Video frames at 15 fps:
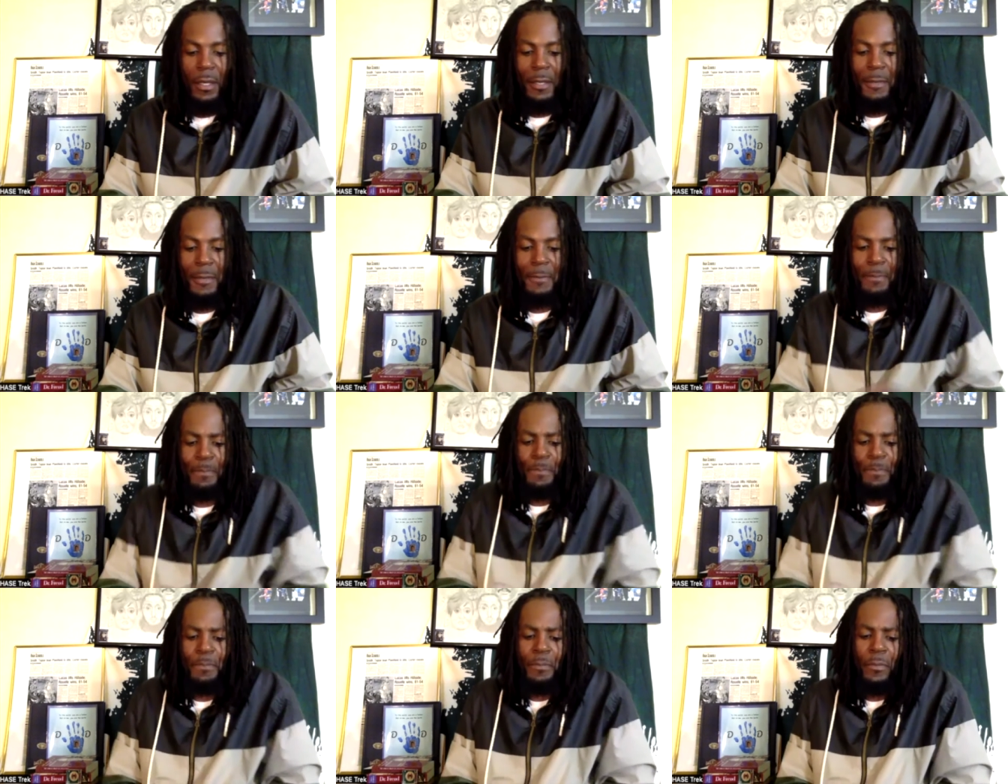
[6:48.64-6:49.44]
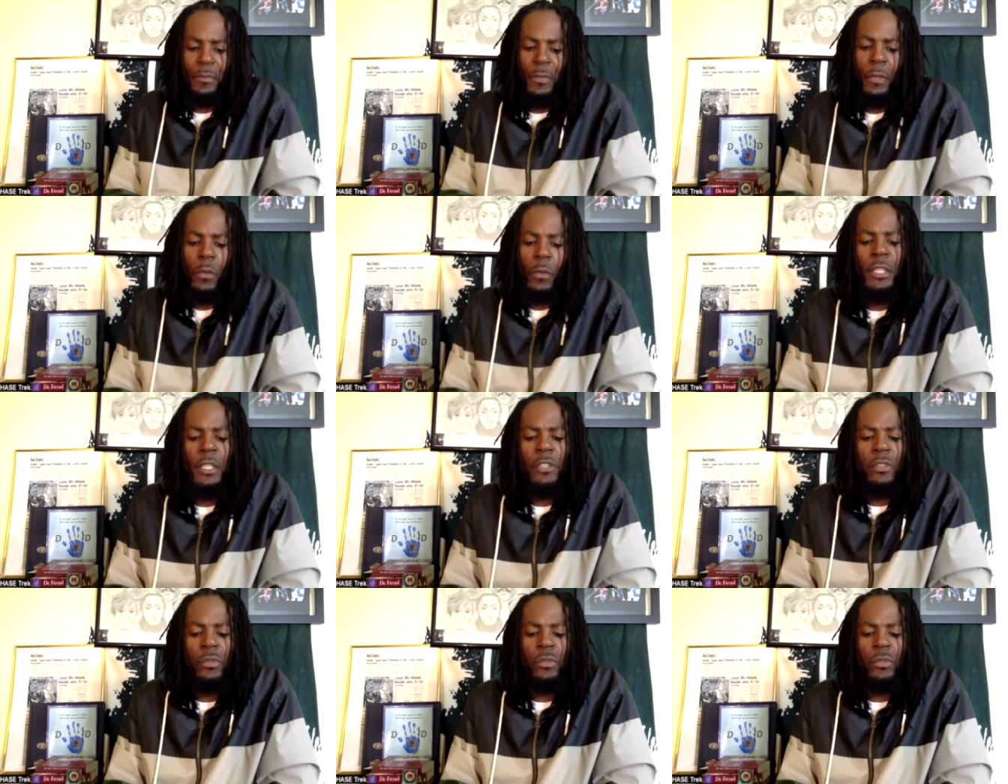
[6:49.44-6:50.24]
Um, when
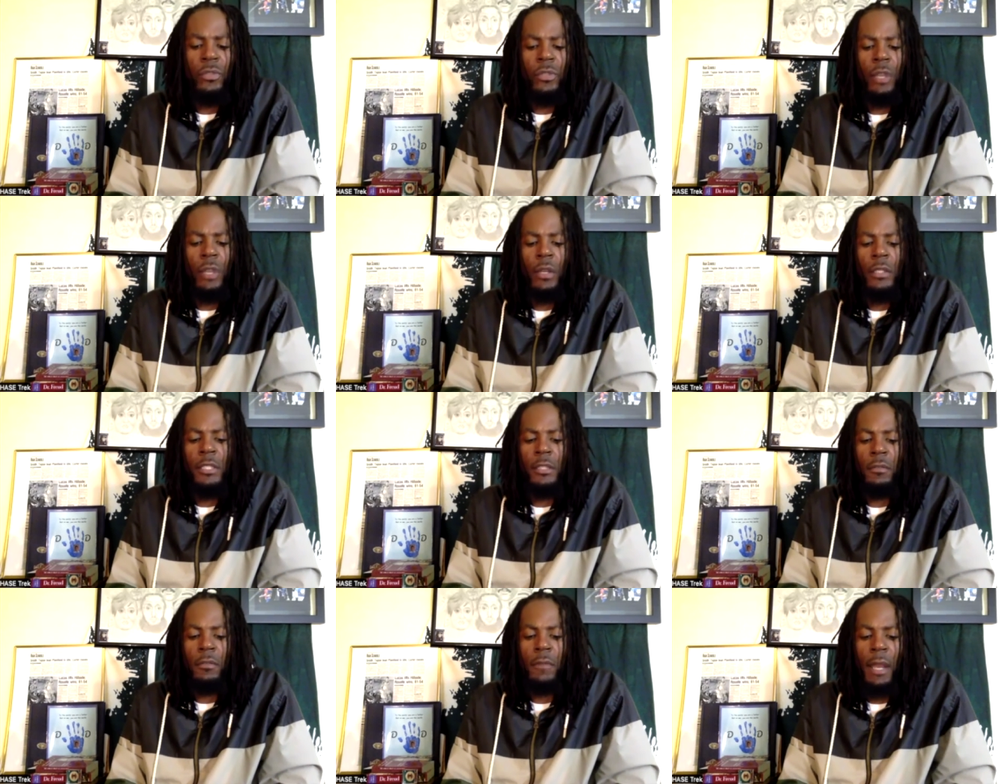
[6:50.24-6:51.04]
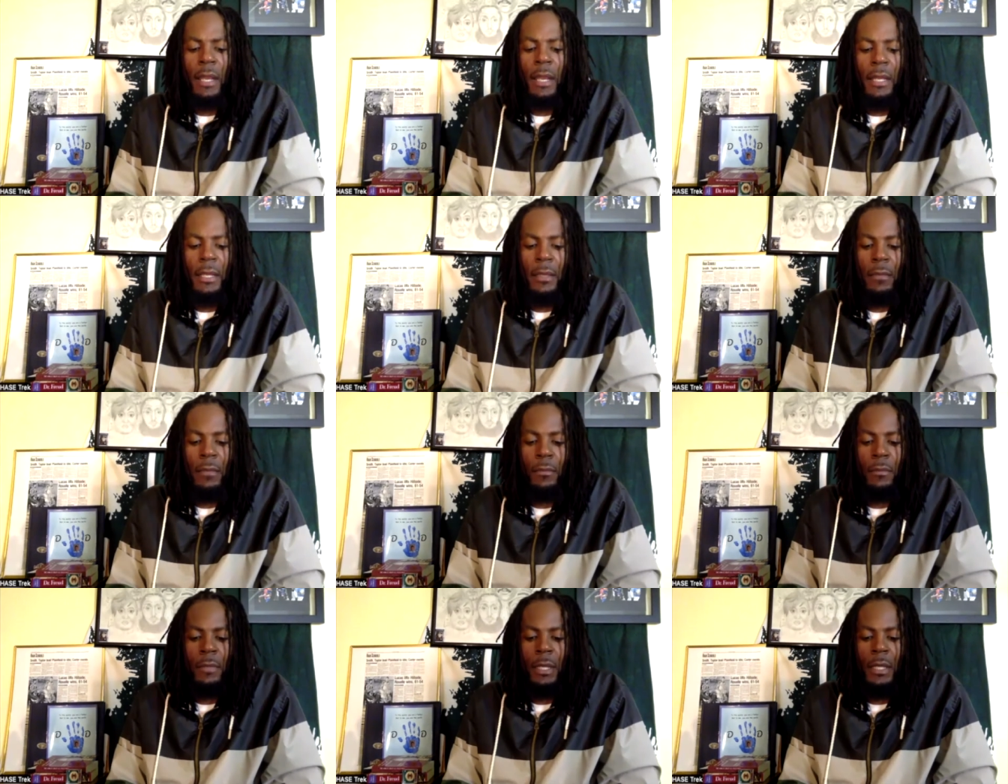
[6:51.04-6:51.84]
did you start your writing
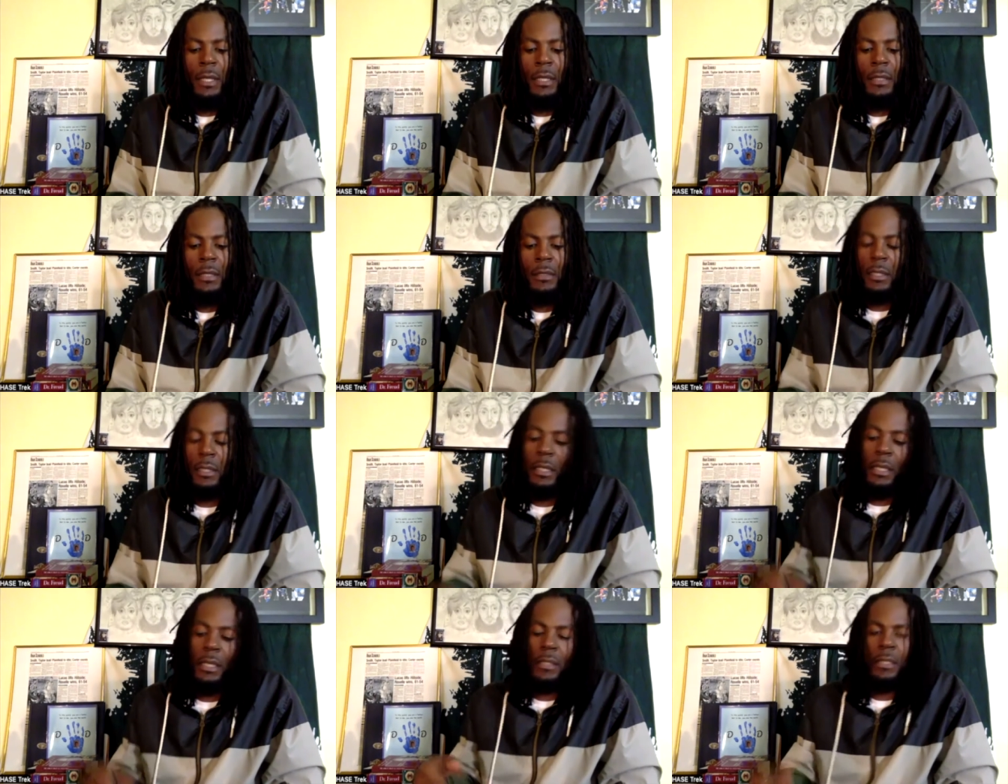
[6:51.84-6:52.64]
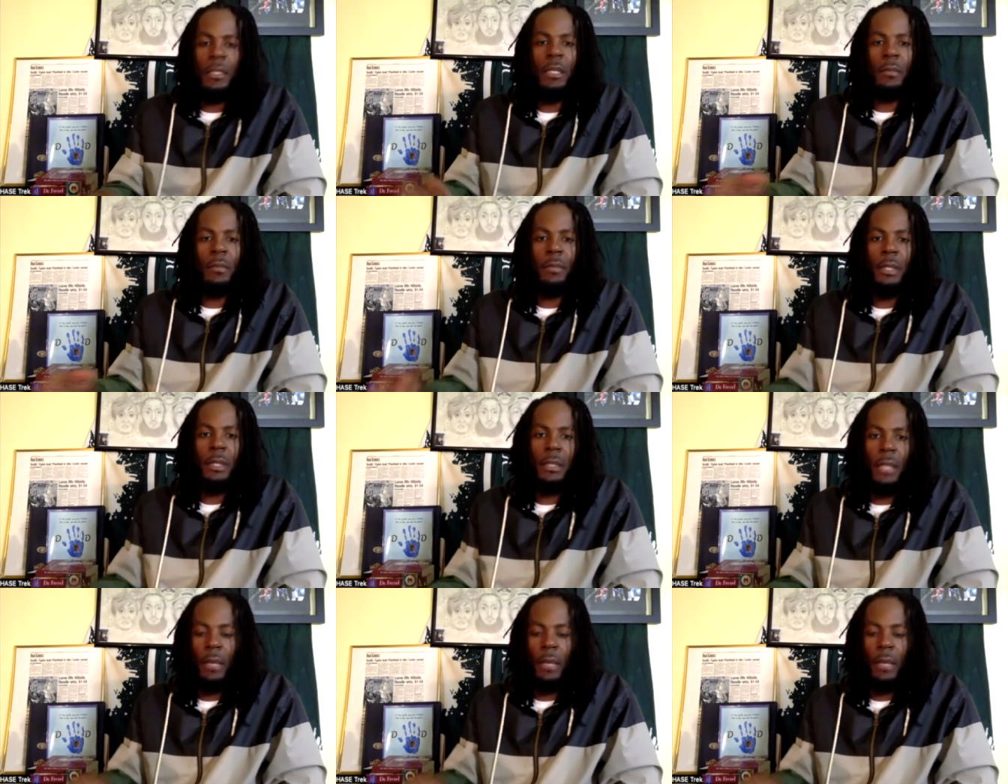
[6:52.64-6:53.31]
uh, to get to your book?